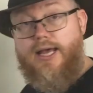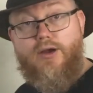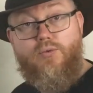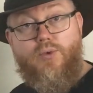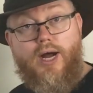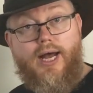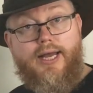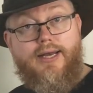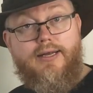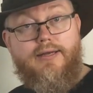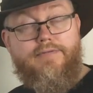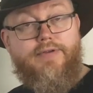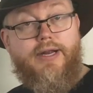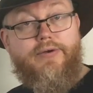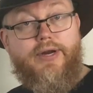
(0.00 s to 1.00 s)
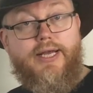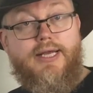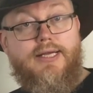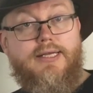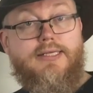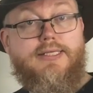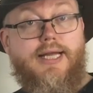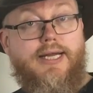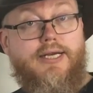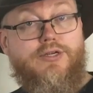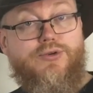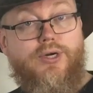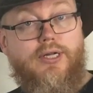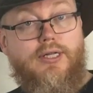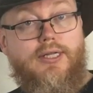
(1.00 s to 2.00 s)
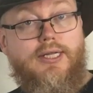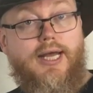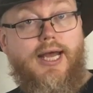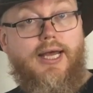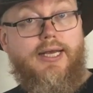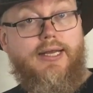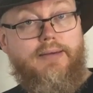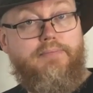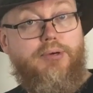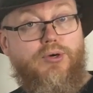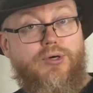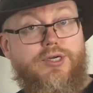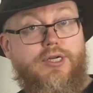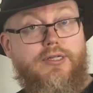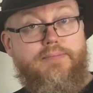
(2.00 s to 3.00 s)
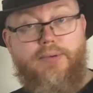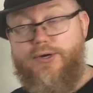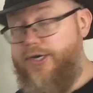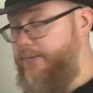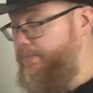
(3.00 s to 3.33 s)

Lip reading: One very central and important body